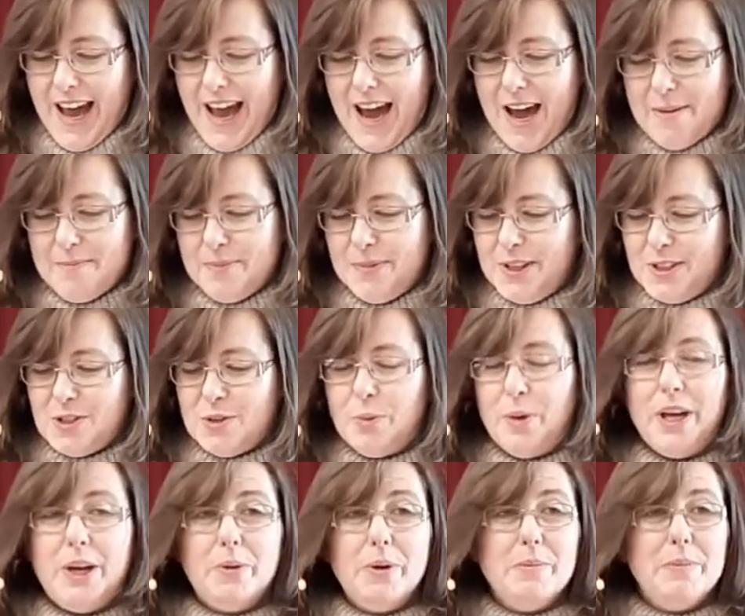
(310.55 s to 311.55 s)
This
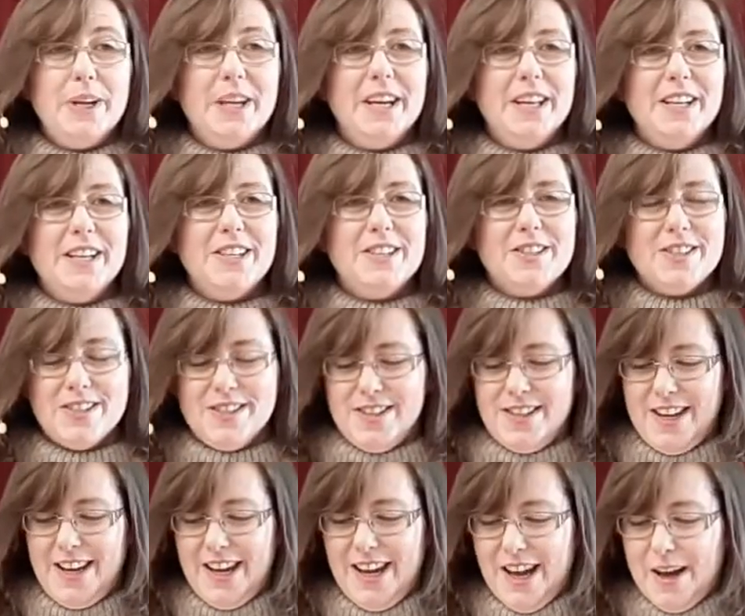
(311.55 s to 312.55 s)
week we're beginning to
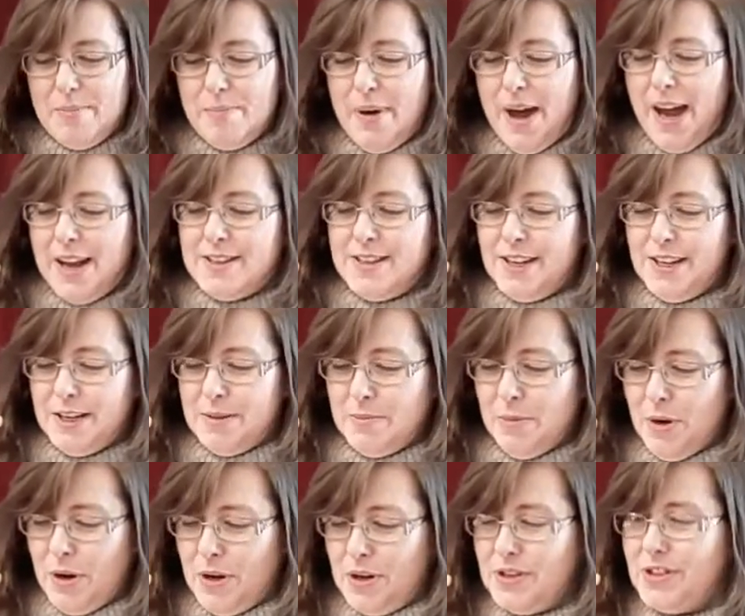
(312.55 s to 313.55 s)
see a pattern
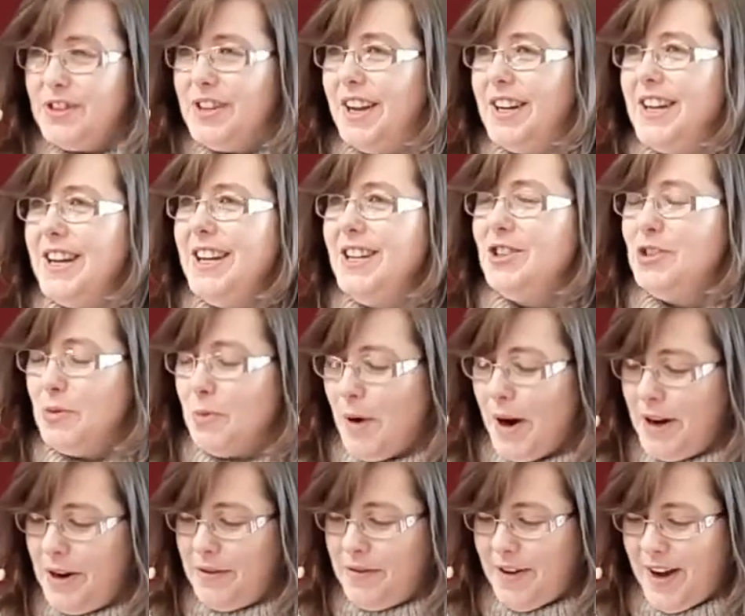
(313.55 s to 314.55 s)
emerge that each
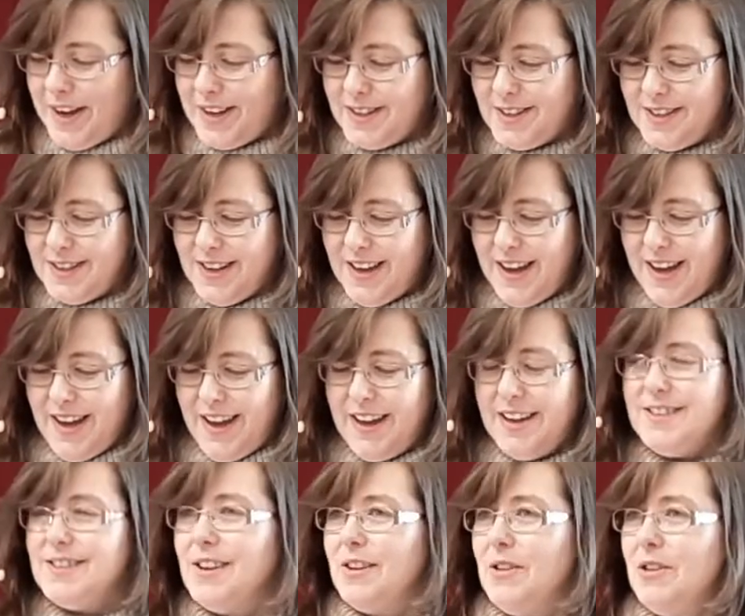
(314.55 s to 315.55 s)
one of us
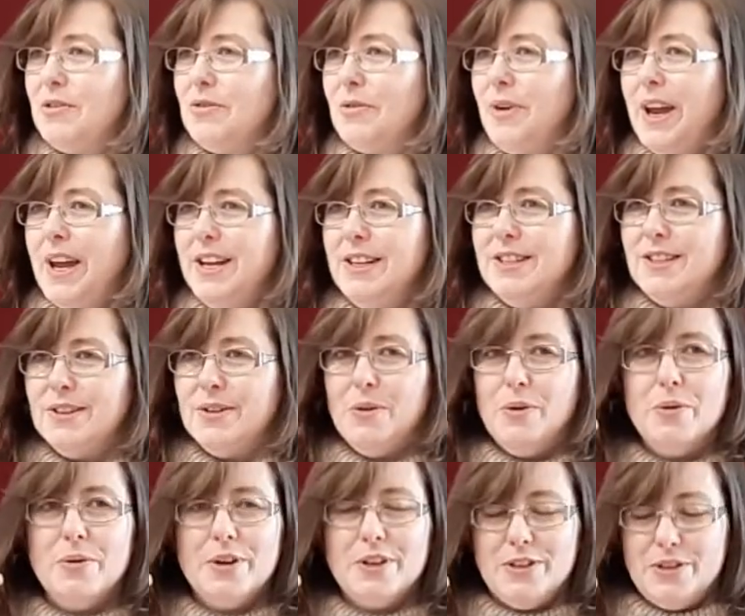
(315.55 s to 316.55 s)
is a thread
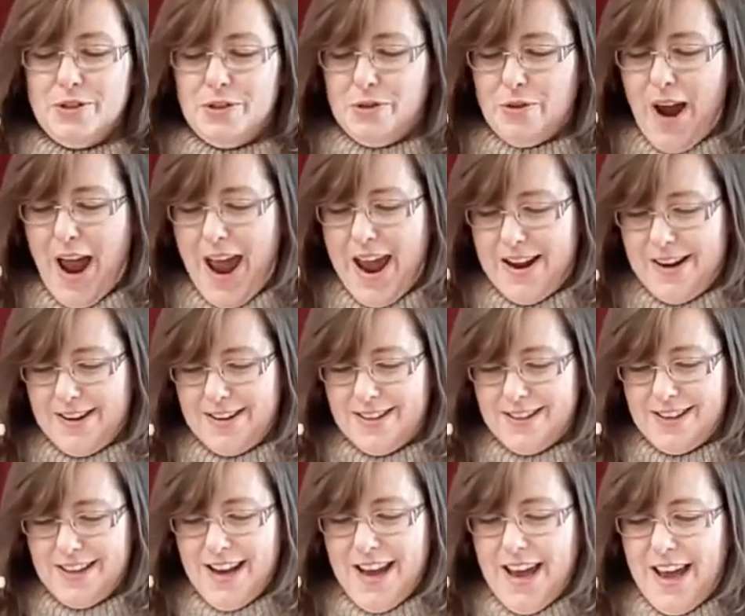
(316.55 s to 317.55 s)
or a strand